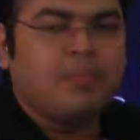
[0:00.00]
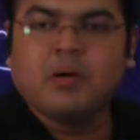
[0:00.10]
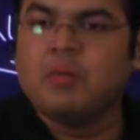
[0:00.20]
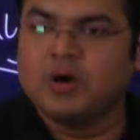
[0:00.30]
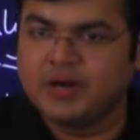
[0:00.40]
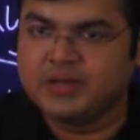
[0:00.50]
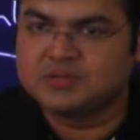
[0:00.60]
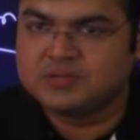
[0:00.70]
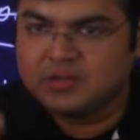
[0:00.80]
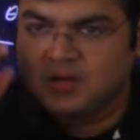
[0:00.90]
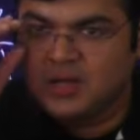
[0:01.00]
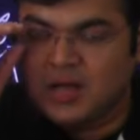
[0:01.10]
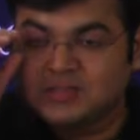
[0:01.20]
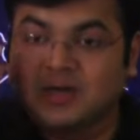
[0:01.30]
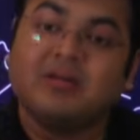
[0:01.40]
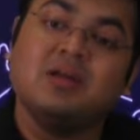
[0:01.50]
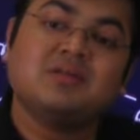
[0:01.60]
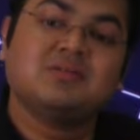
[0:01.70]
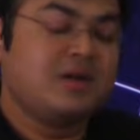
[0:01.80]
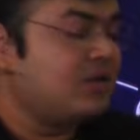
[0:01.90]
commodities. Real
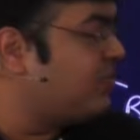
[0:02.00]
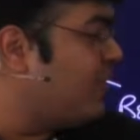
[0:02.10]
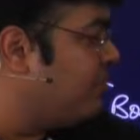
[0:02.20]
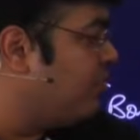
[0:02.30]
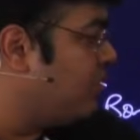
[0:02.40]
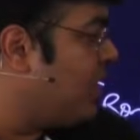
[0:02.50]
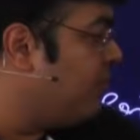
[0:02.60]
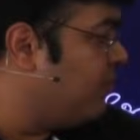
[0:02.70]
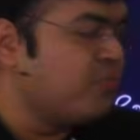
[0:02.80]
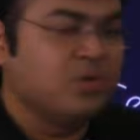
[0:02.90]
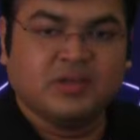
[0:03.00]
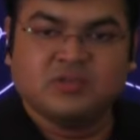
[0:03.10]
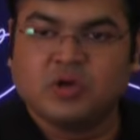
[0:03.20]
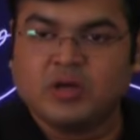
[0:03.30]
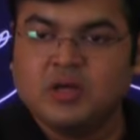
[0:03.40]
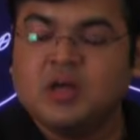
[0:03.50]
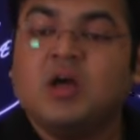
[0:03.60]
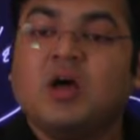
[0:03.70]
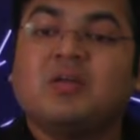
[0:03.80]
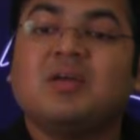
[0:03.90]
estate, couple of more things, sorry.
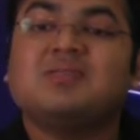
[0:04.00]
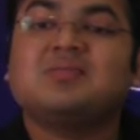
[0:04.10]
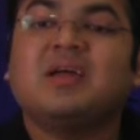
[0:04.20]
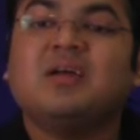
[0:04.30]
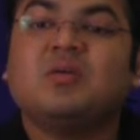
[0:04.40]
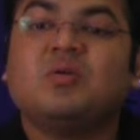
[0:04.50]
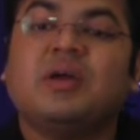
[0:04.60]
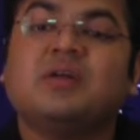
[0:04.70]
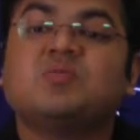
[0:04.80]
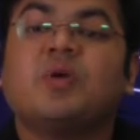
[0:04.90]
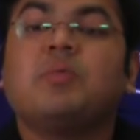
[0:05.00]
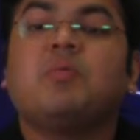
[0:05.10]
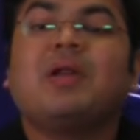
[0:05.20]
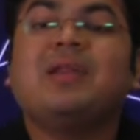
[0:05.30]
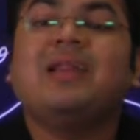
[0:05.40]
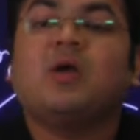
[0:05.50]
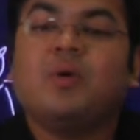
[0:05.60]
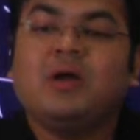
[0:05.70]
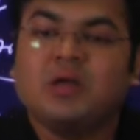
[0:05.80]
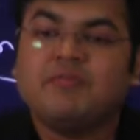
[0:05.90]
Real estate, it is going to be one,
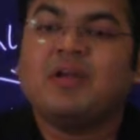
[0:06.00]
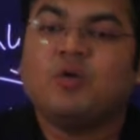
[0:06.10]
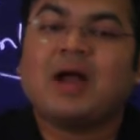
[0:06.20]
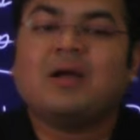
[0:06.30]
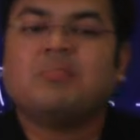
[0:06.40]
illiquid. If I look at